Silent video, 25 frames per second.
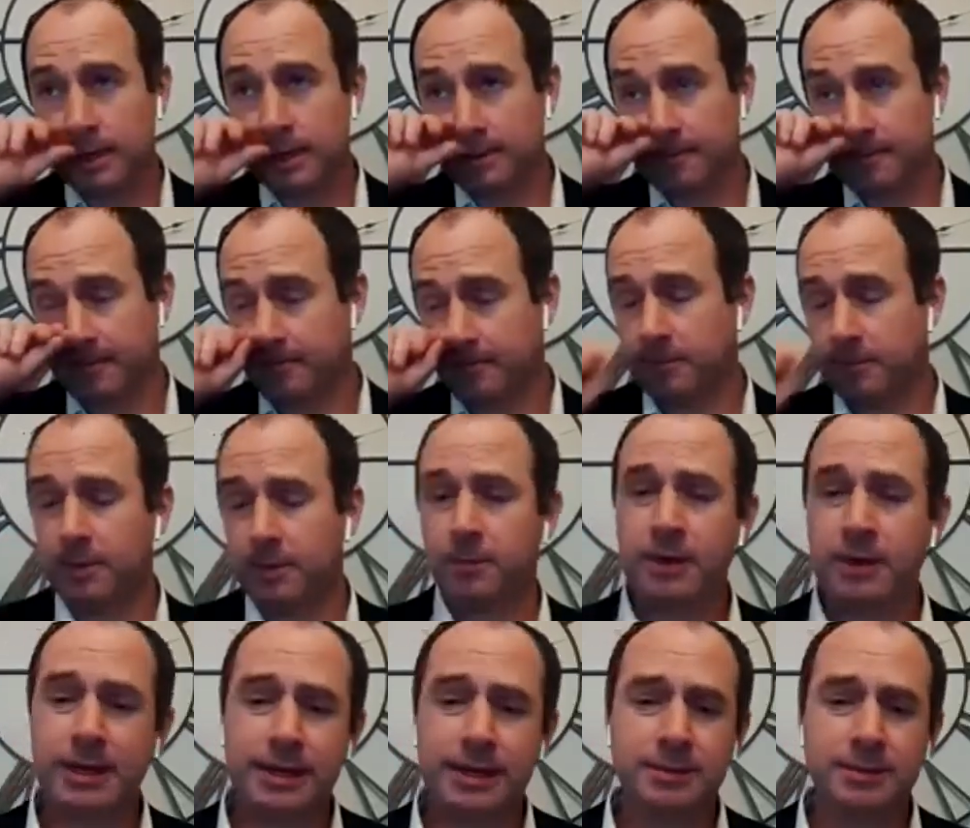
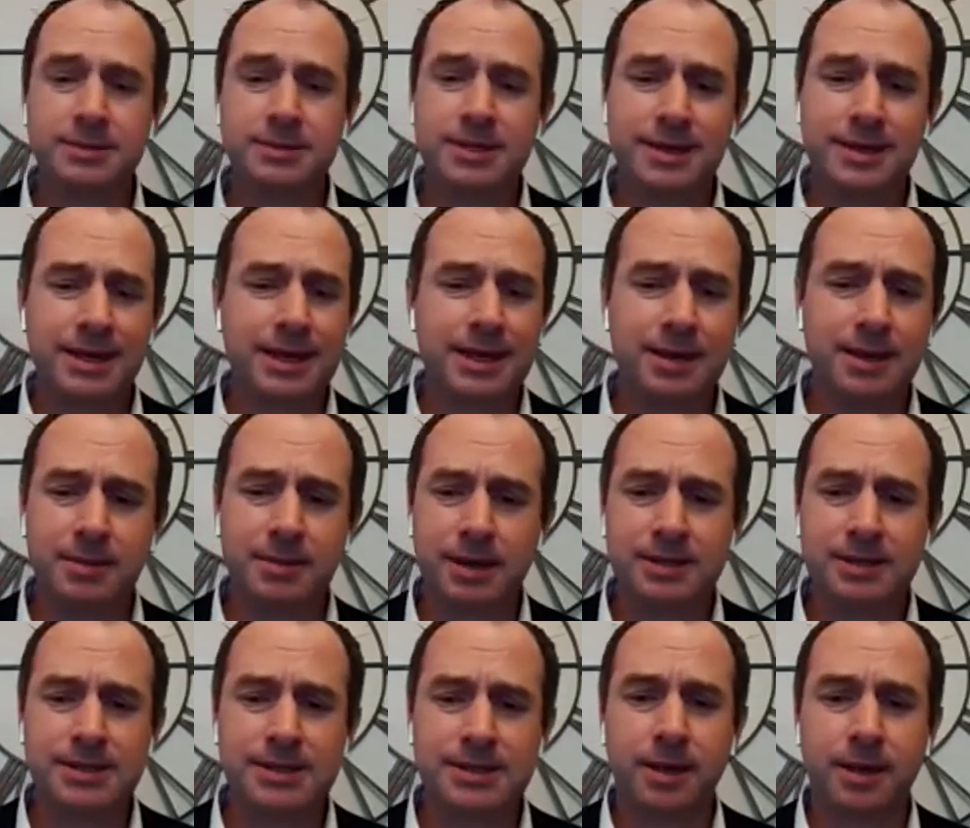when it comes to thinking
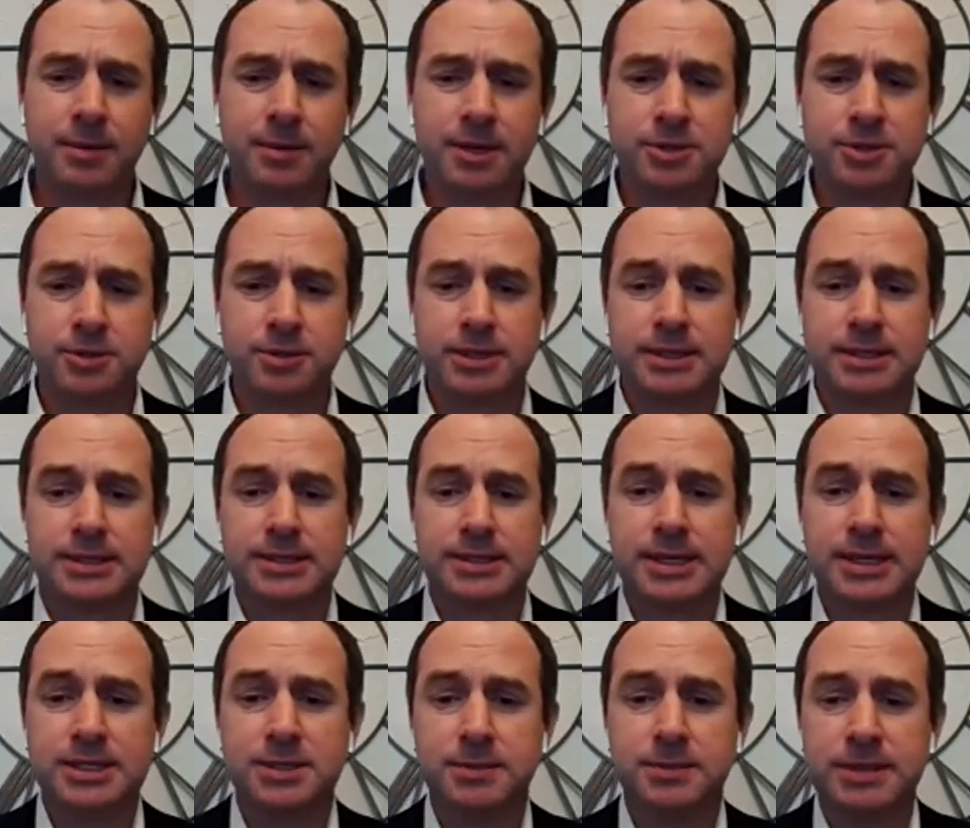about psychometric
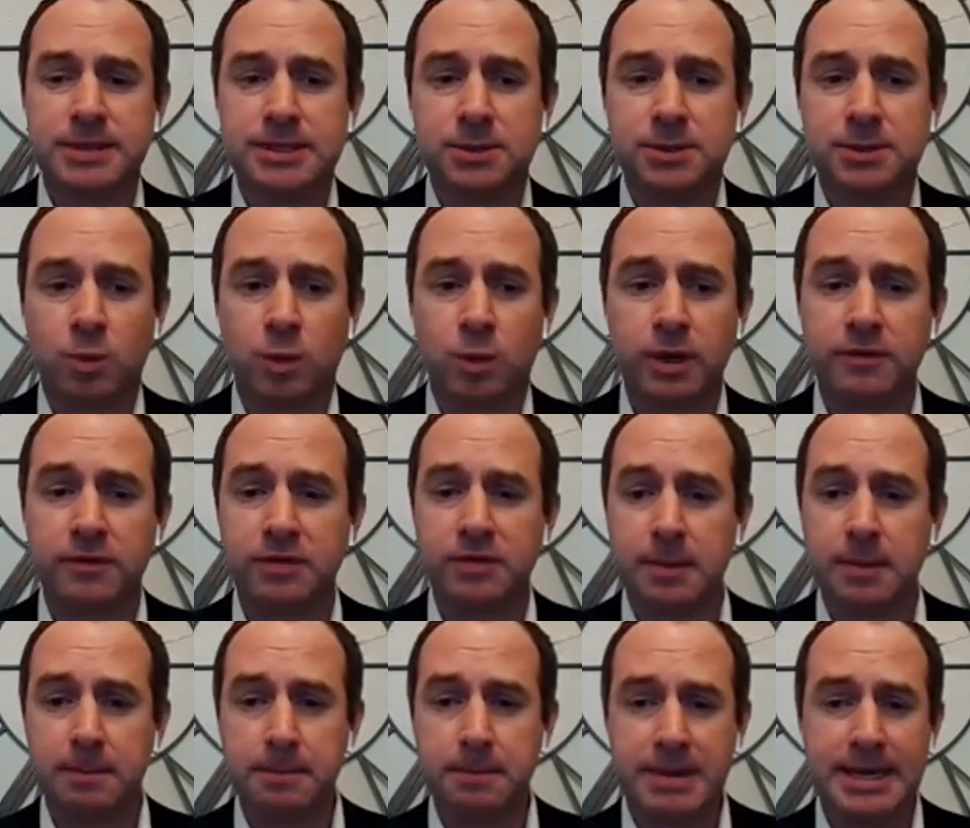assessments, one of
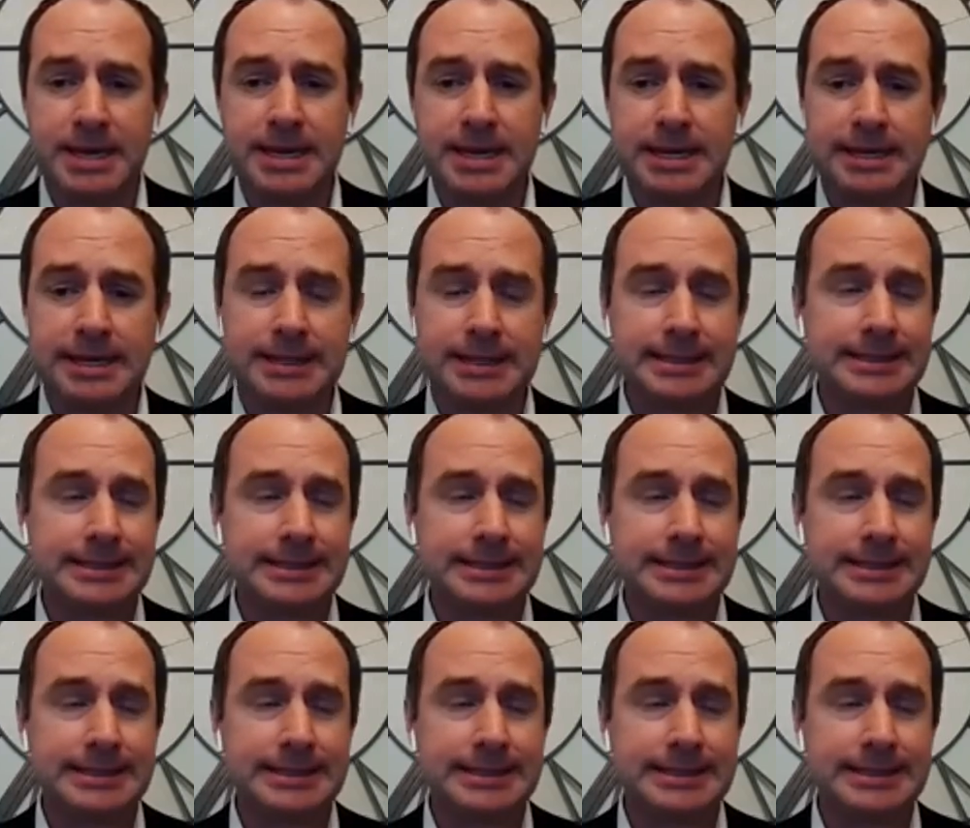the big